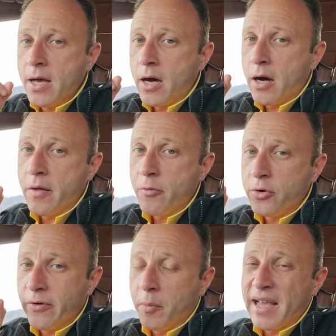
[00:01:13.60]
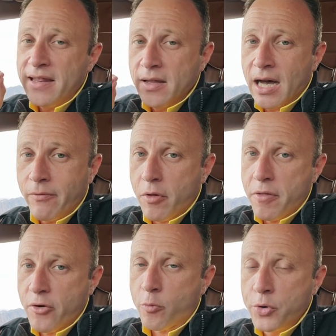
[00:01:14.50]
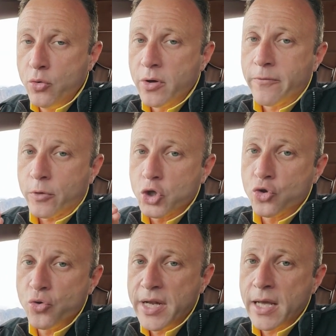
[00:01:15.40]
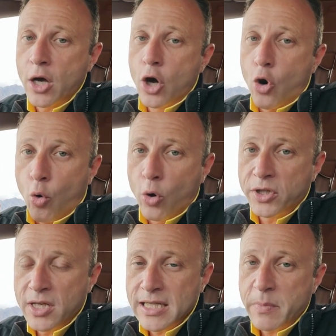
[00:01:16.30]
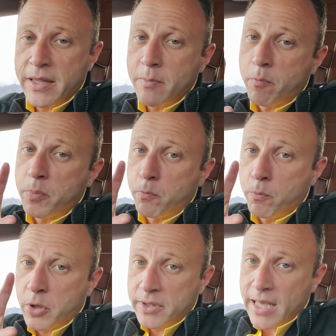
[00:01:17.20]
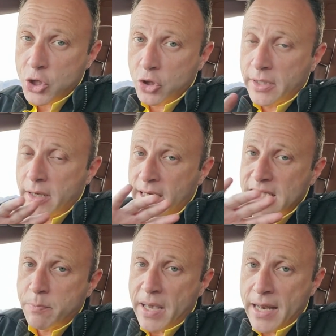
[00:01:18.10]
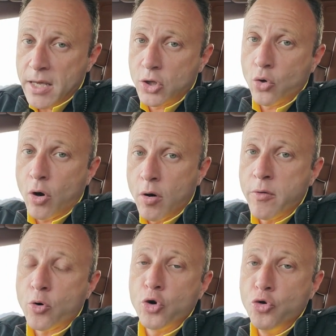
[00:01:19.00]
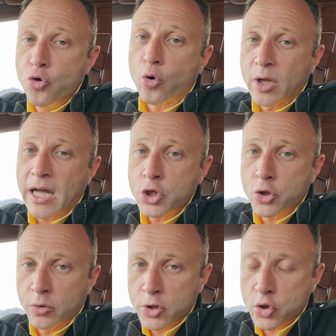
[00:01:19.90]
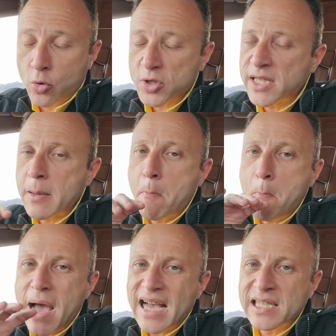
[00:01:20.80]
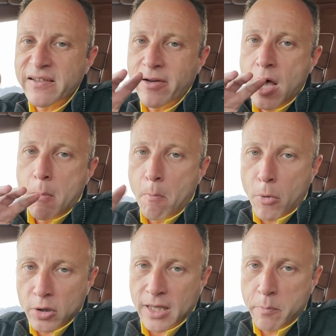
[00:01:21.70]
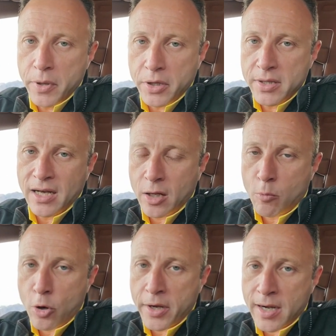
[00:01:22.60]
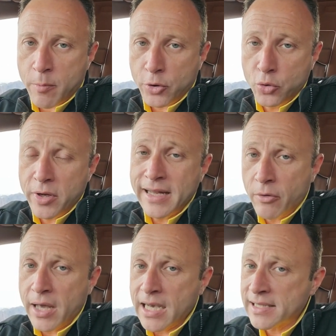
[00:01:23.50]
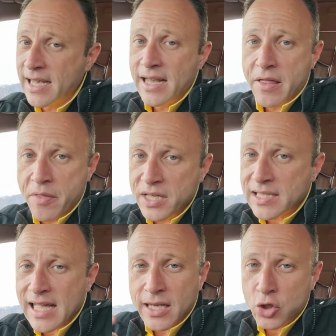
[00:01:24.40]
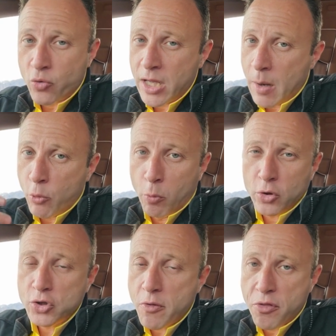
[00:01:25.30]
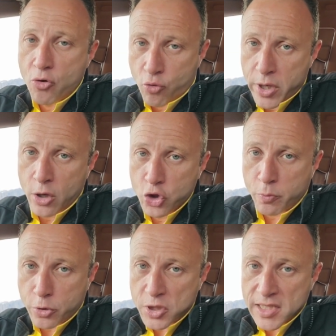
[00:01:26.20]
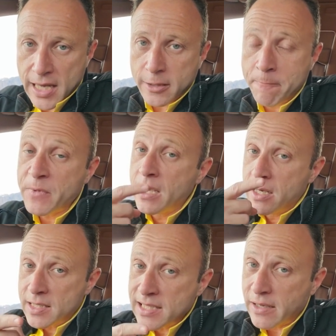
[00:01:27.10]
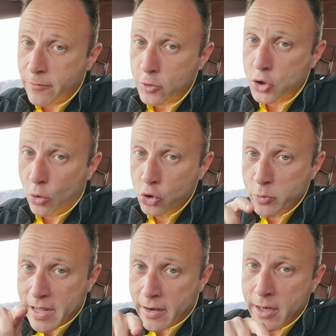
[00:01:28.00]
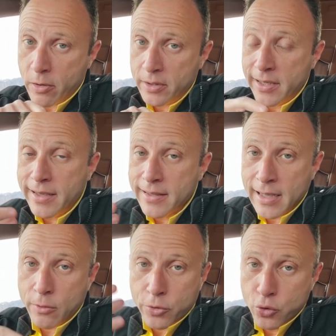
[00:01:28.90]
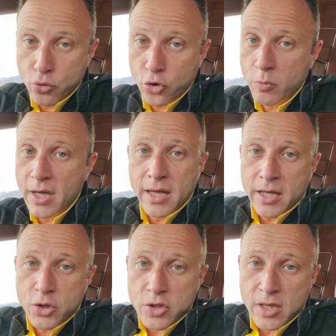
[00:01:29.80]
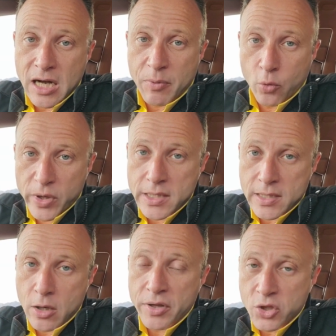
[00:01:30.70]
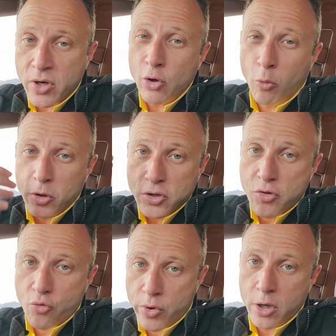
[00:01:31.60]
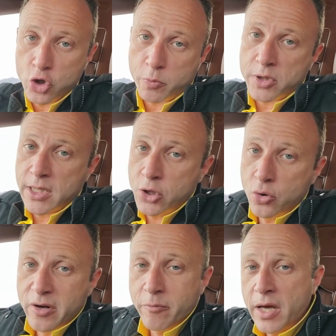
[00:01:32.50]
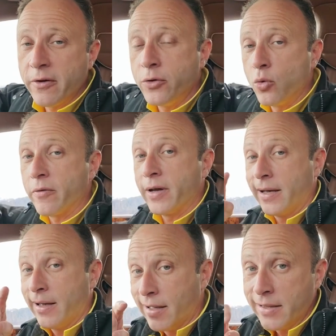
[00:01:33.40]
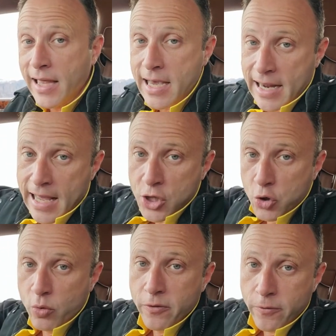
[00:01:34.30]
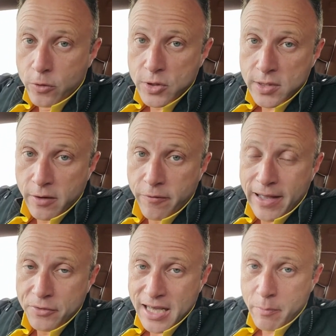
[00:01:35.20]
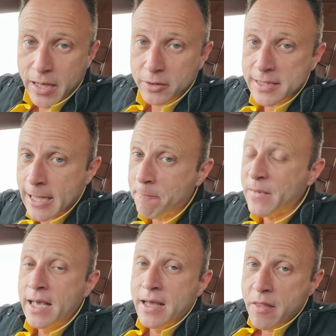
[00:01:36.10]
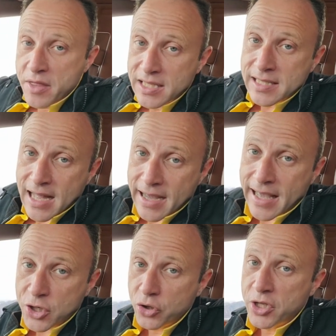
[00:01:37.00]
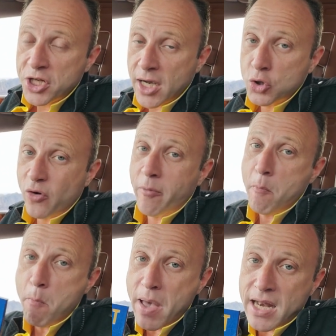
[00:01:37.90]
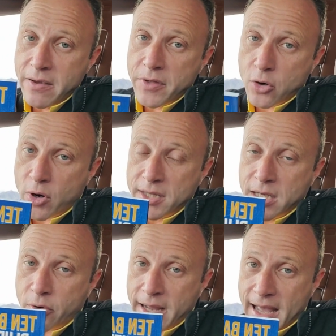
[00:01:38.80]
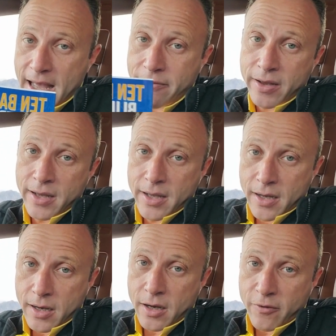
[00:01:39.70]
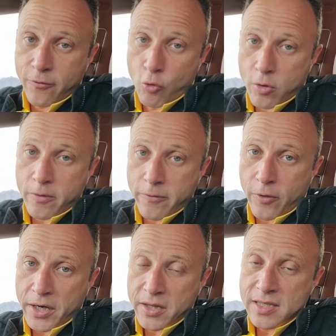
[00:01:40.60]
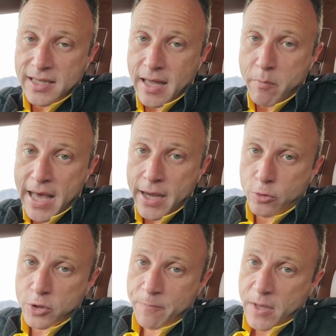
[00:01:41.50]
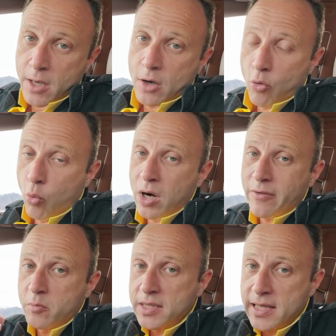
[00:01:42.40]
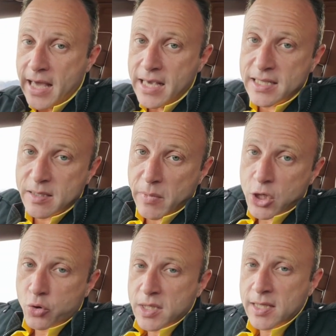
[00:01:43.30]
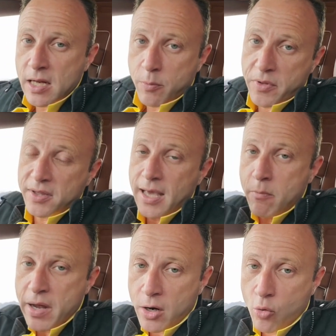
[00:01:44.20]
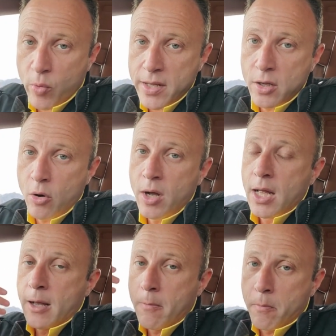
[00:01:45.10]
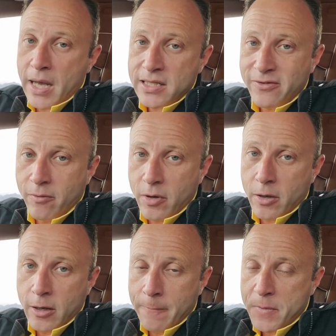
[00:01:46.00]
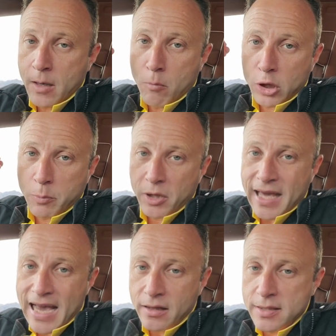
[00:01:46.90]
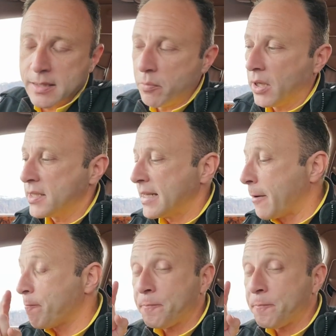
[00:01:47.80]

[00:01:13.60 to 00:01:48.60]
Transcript: Uh, they're developing a novel therapeutic for treating autism and potentially expanding it to other neurological disorders. It's a massive multi billion dollar market opportunity. Now, guys, this stock is already up almost 300% since I first told you about it here on TikTok or YouTube just a couple of weeks ago. That's right, almost 300% you could have made if you would have taken action when you first uh, found out about this. Now, this stock actually checks off many of the criteria I have uh, for finding these 10 baggers. One of them is the asymmetric setup with the 10 bagger window massive, uh, multiple catalysts in place. Now,